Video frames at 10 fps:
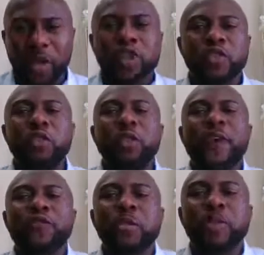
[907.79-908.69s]
So you have
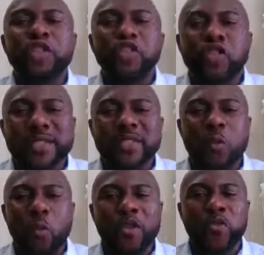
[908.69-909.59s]
to moderate
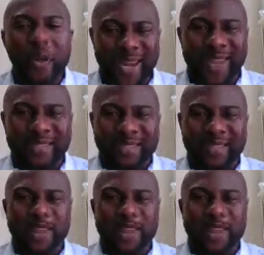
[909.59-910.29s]
what you eat